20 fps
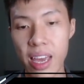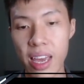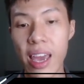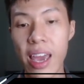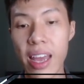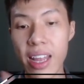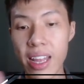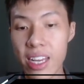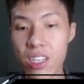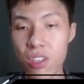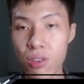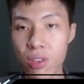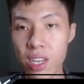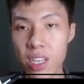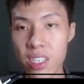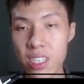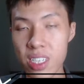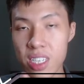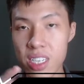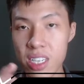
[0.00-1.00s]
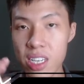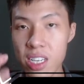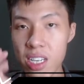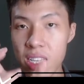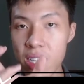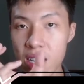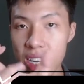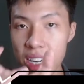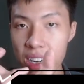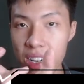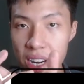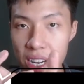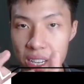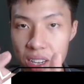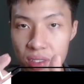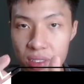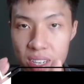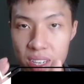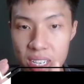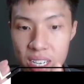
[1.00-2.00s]
And as you can see here, the
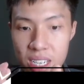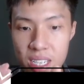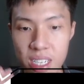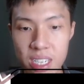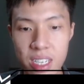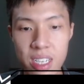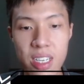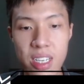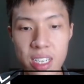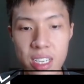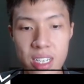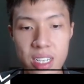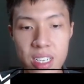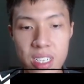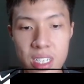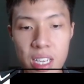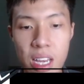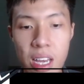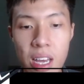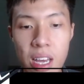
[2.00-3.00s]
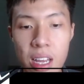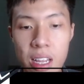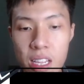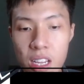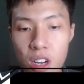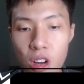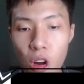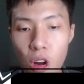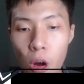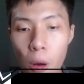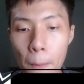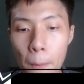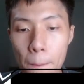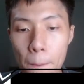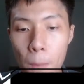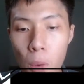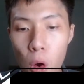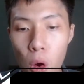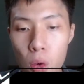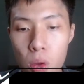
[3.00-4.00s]
characteristics here is the
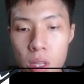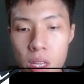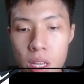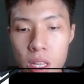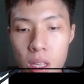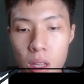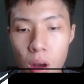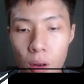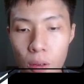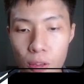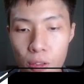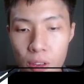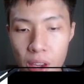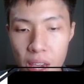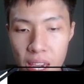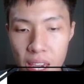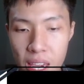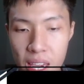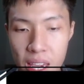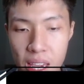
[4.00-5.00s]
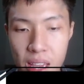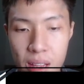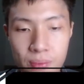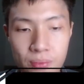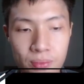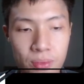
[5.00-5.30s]
component of A,